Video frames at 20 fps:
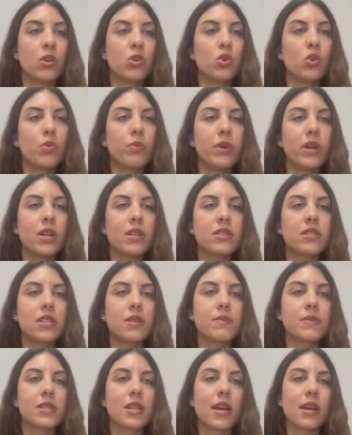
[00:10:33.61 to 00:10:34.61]
To me, it
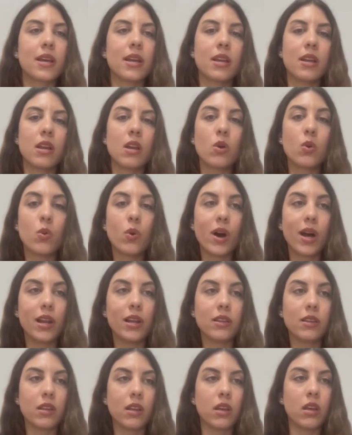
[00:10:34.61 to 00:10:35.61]
seems like an
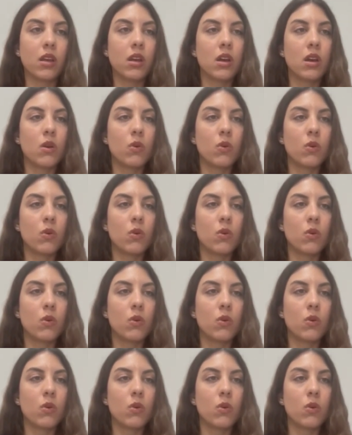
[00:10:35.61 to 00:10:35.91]
inequality.